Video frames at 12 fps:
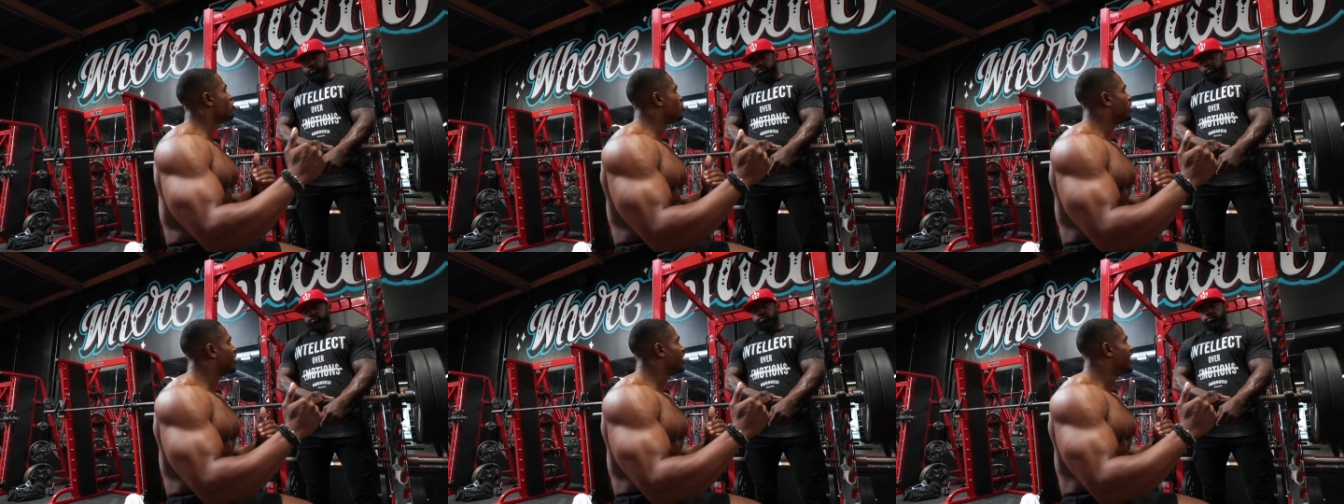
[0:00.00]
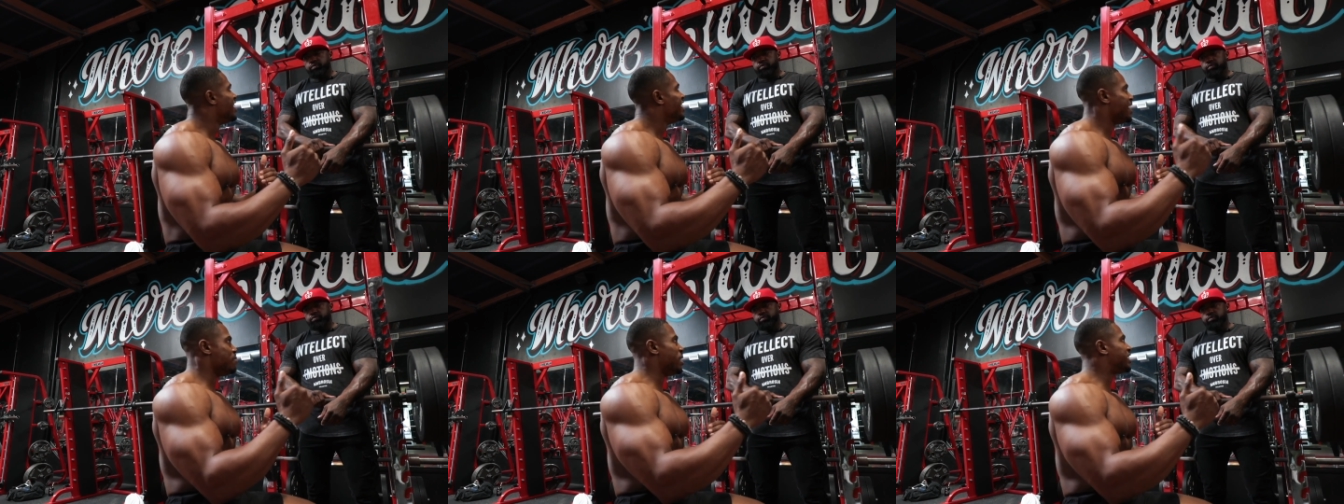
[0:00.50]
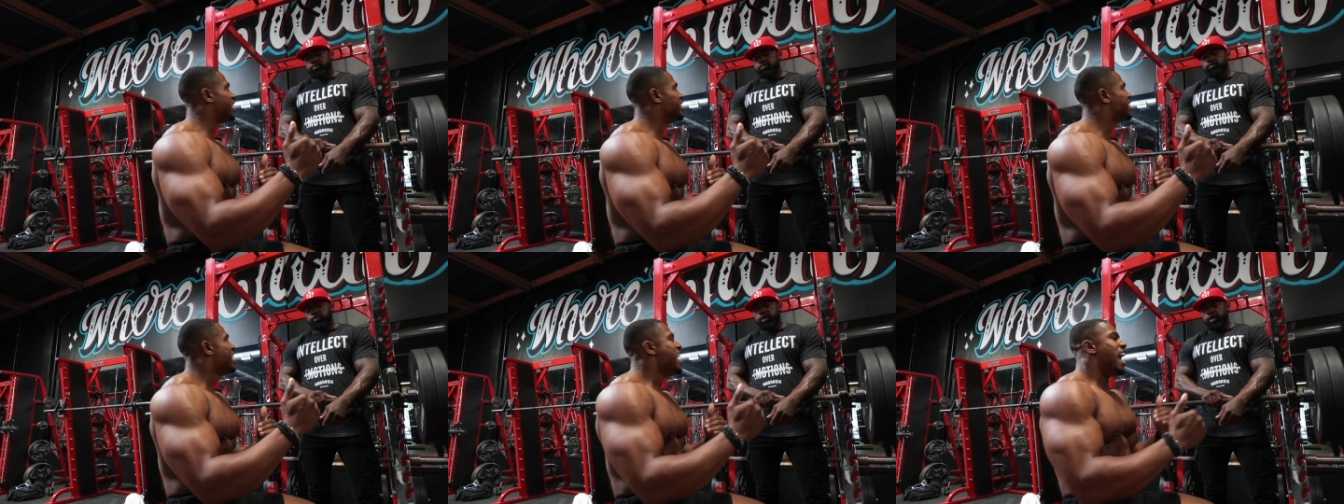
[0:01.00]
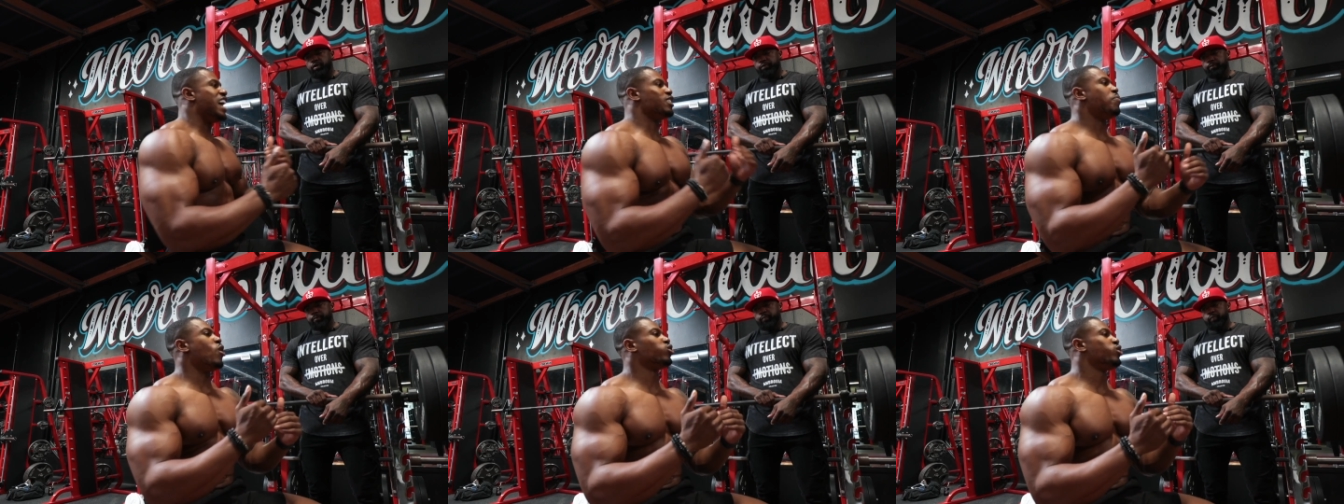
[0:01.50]
Does that make sense? Yeah. As
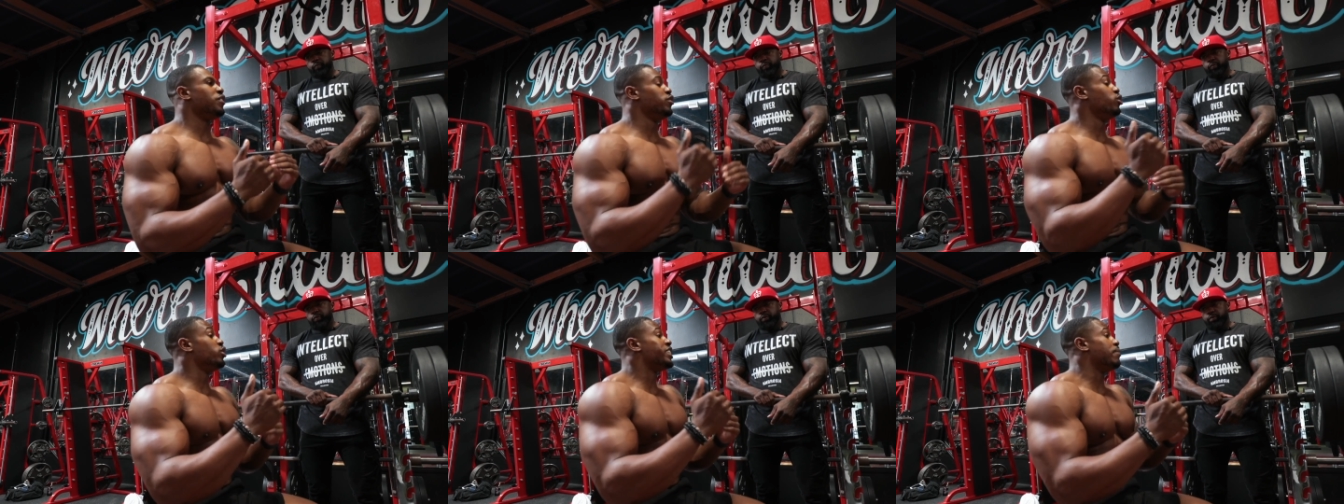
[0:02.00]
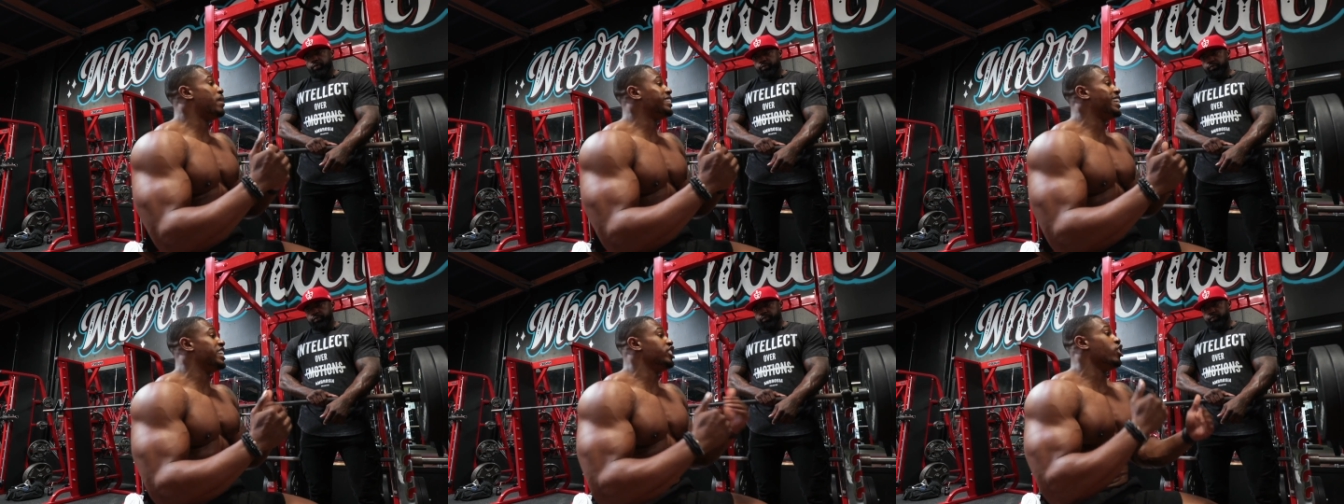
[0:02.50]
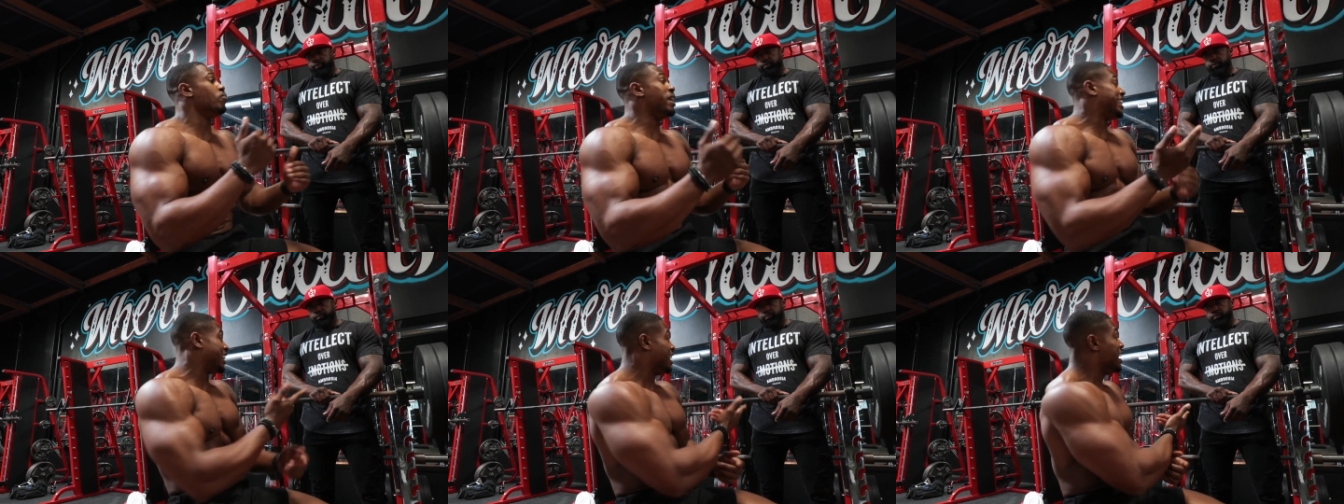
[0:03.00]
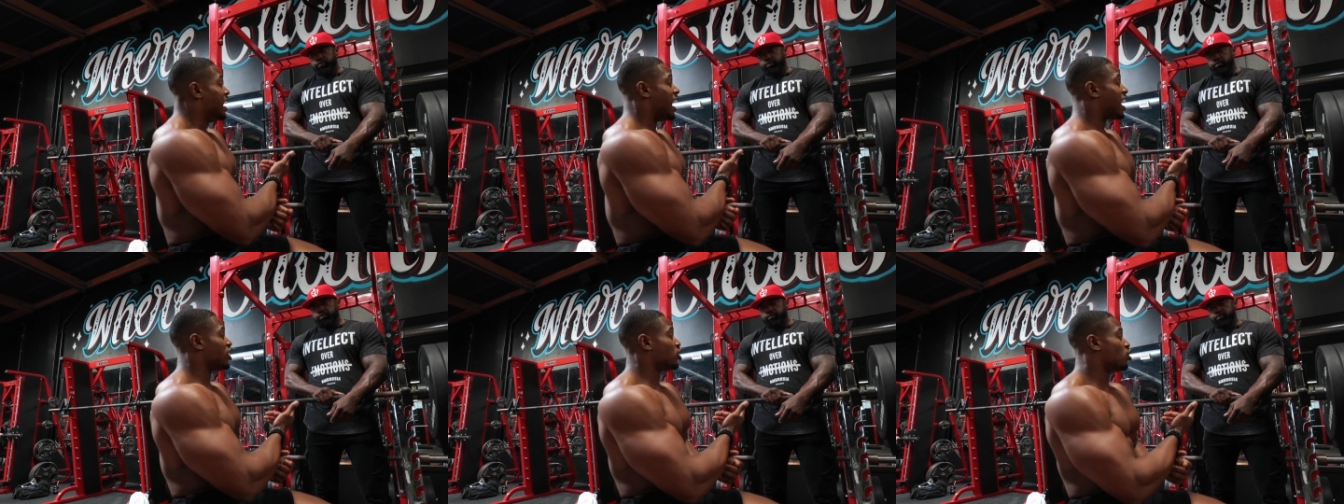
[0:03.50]
opposed to if you do the 10 by 10 and you don't make it,
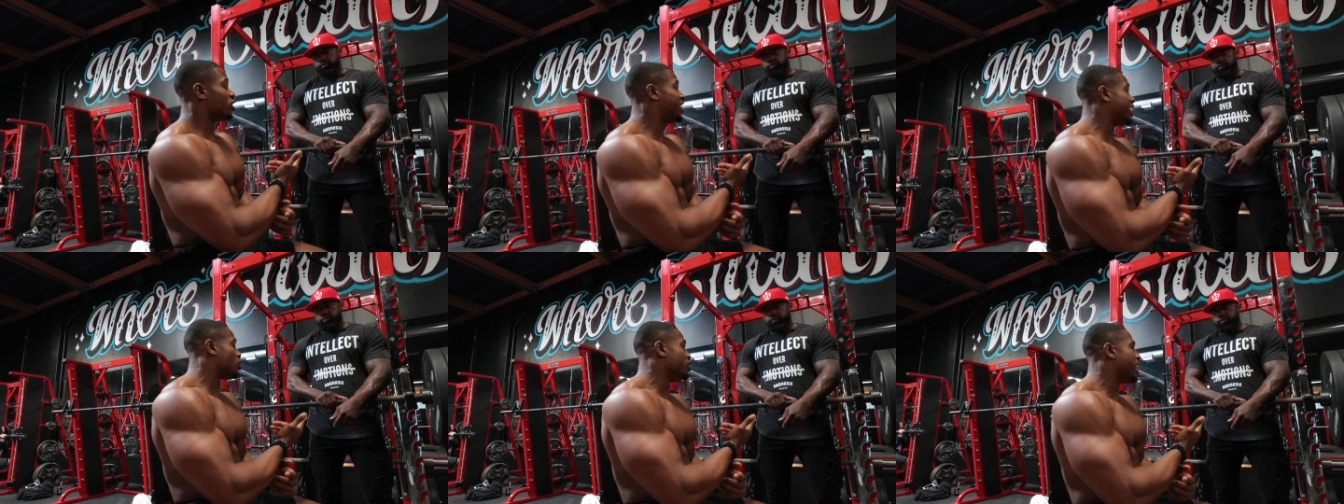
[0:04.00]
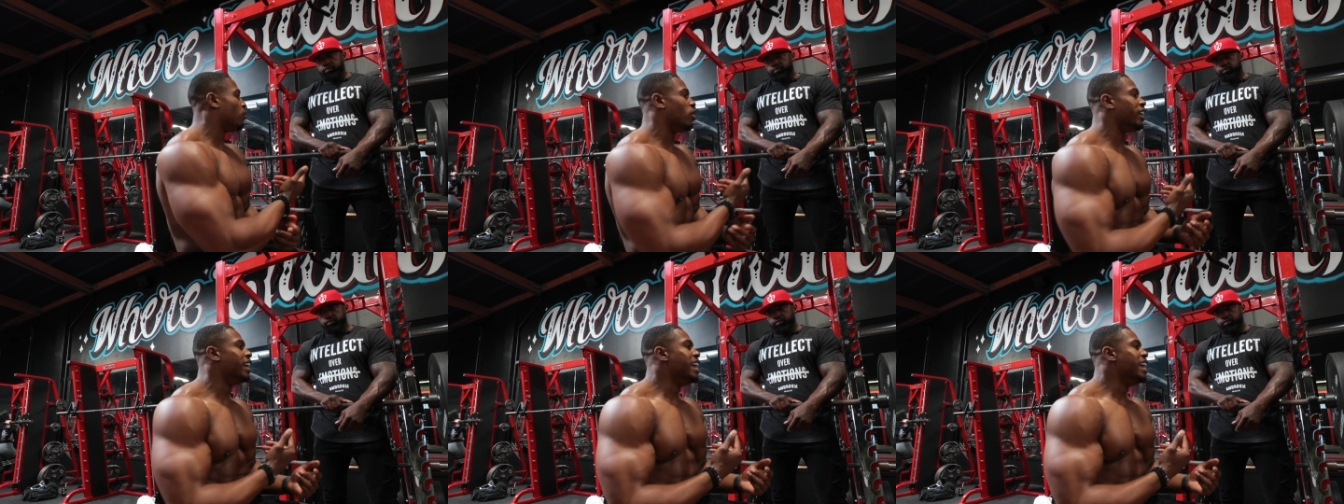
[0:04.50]
like I just got 6 on that one,